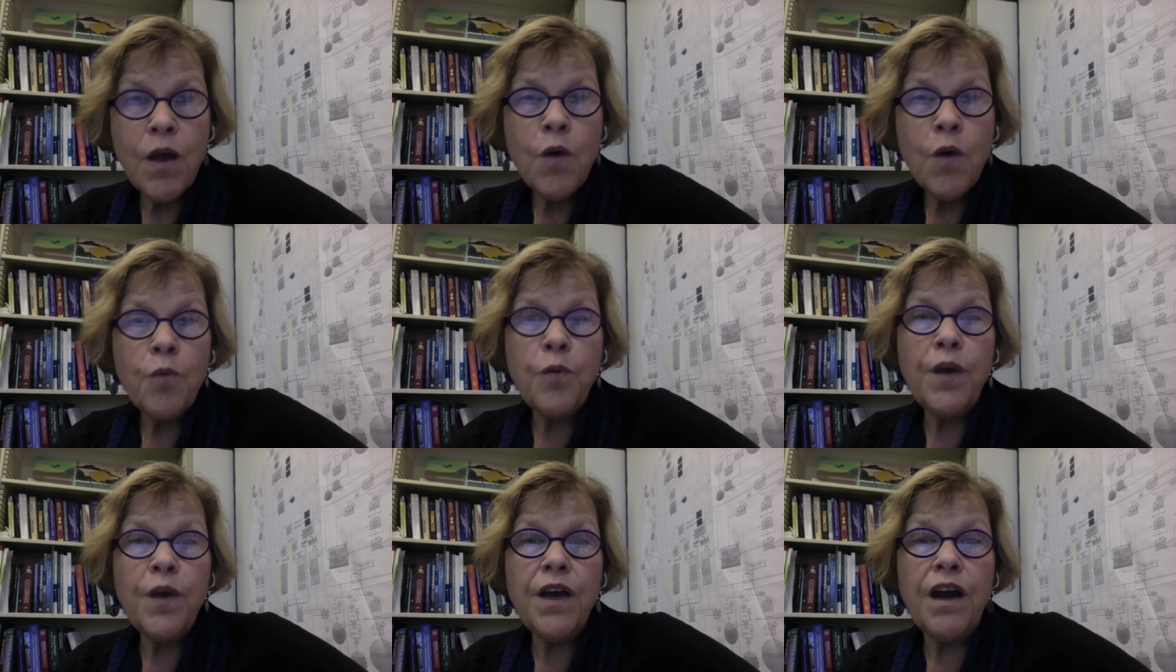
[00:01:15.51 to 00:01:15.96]

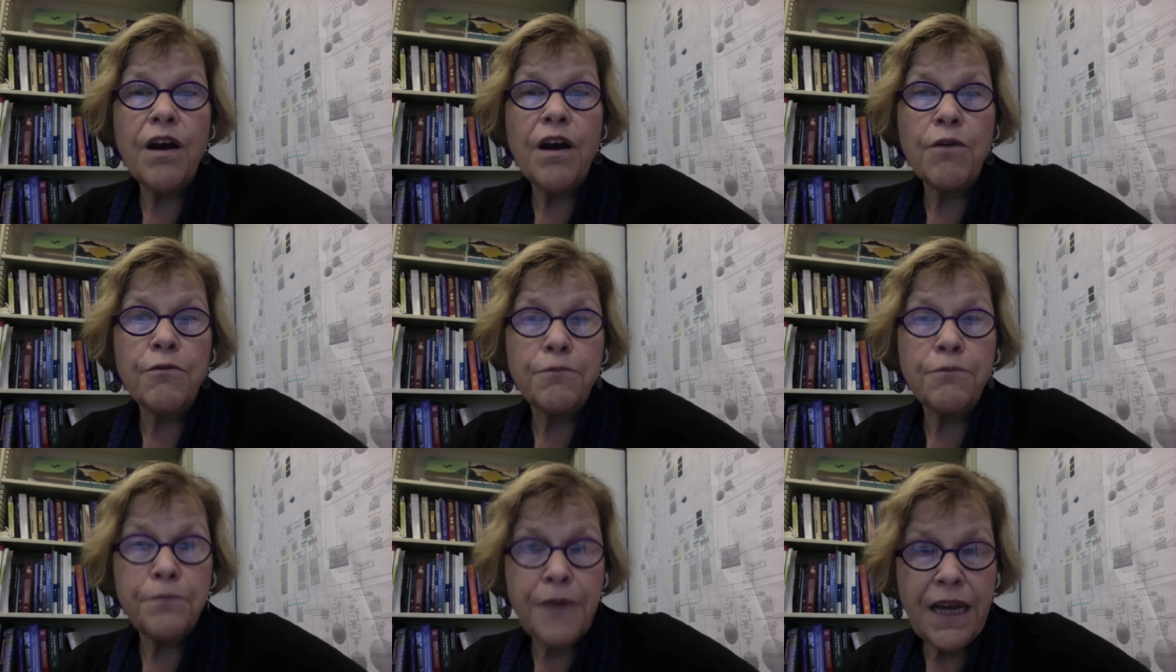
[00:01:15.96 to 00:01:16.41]
we are
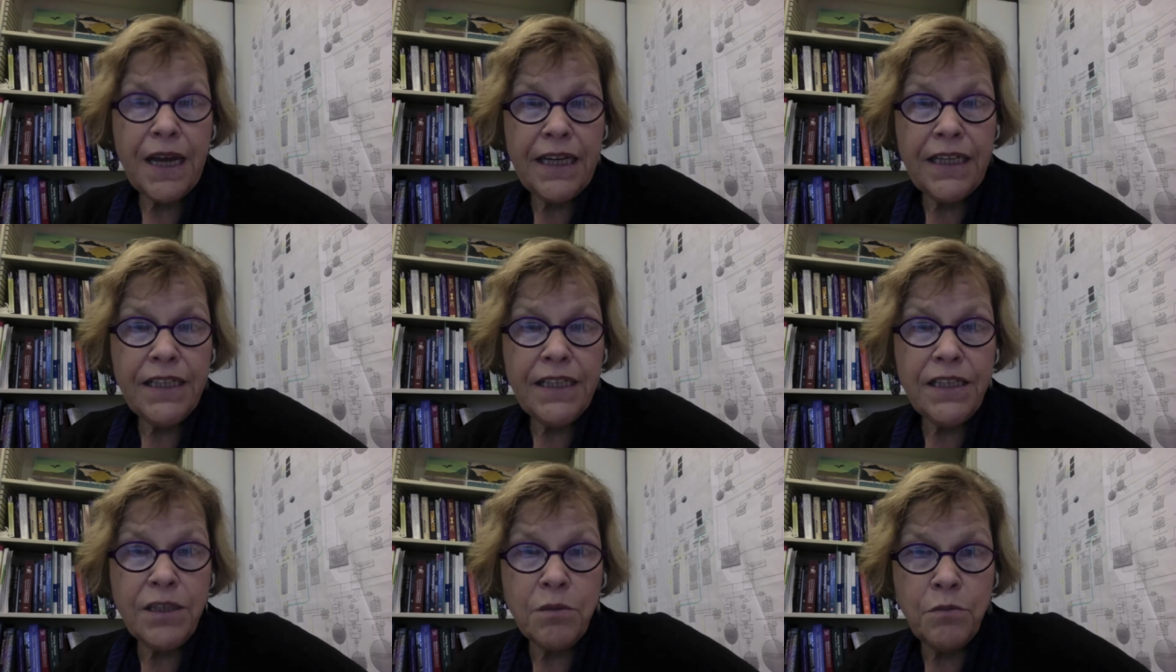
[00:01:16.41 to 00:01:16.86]

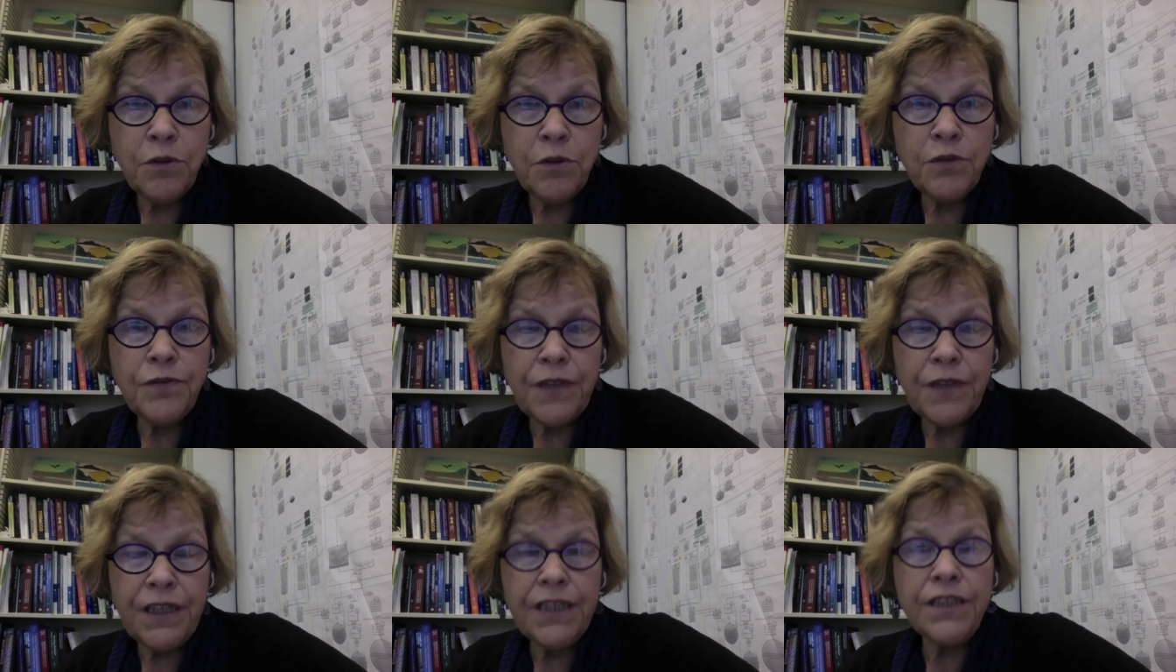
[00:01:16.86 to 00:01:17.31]
ready to
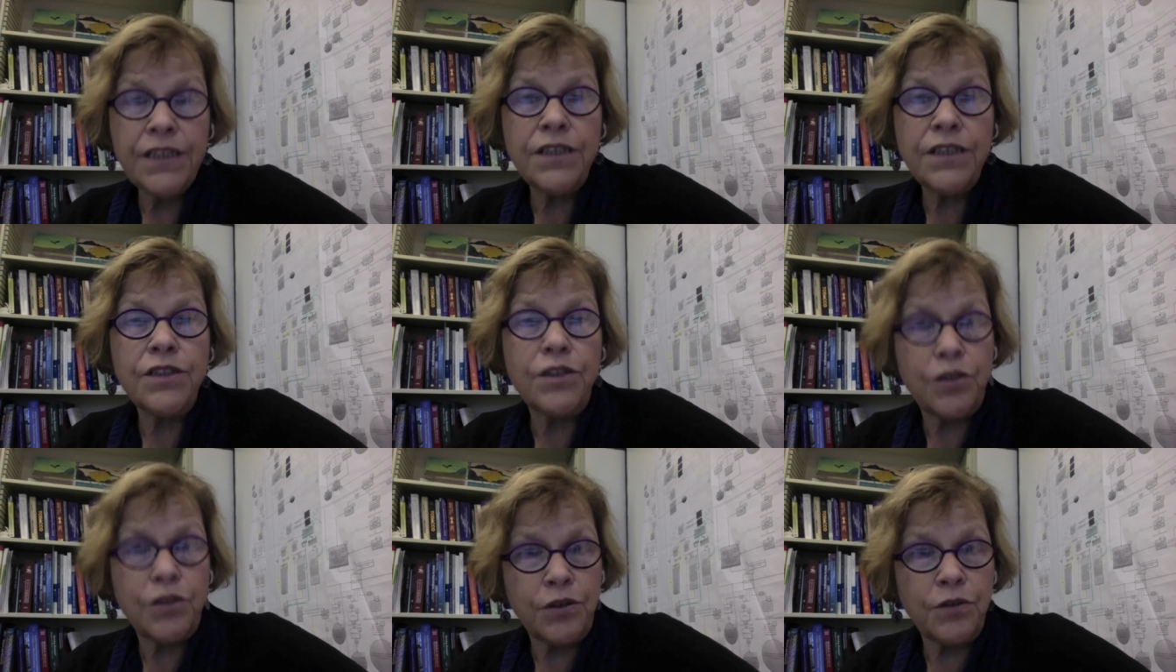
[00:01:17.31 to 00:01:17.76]
move
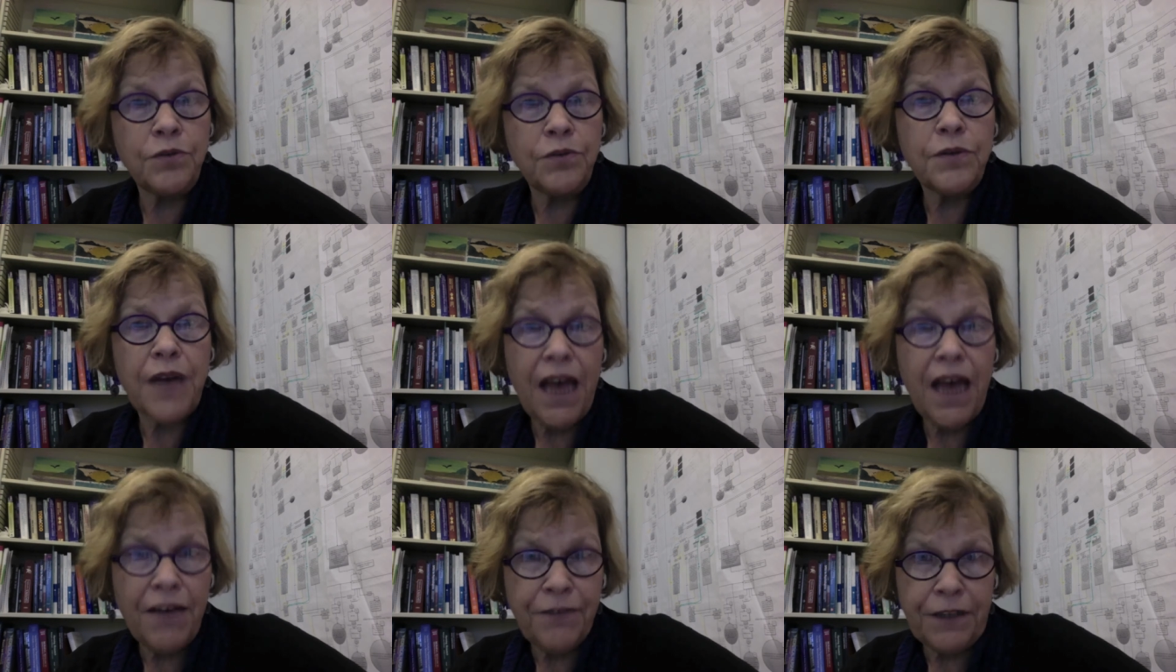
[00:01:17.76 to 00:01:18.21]
into
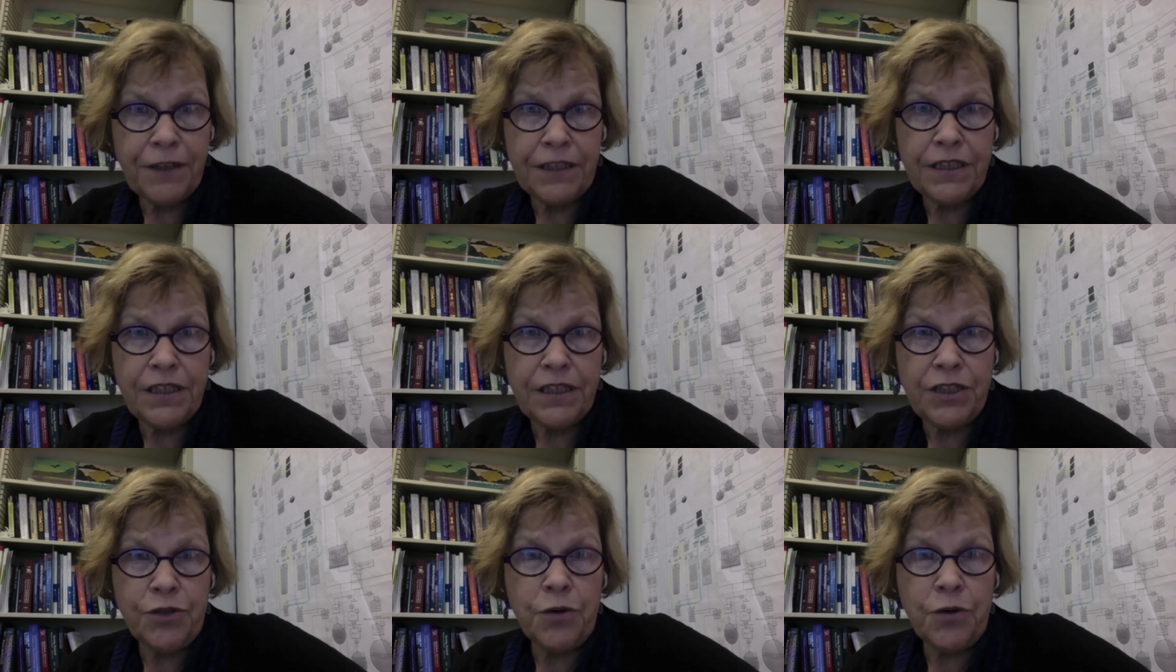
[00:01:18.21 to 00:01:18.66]

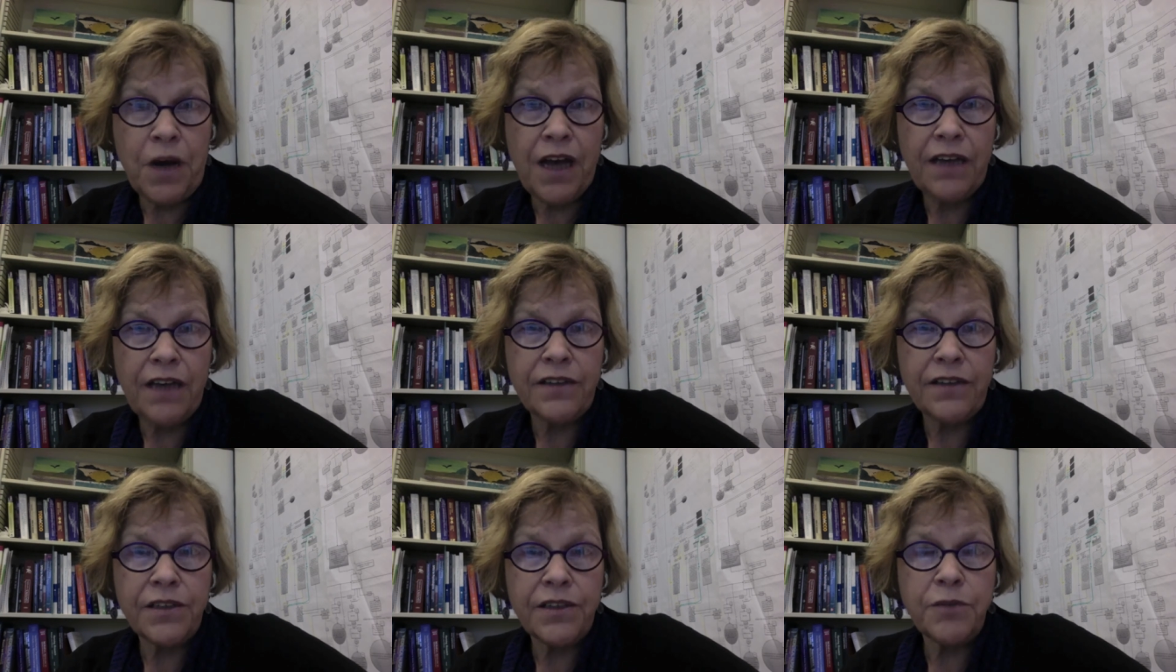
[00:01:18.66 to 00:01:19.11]
efficacy trials.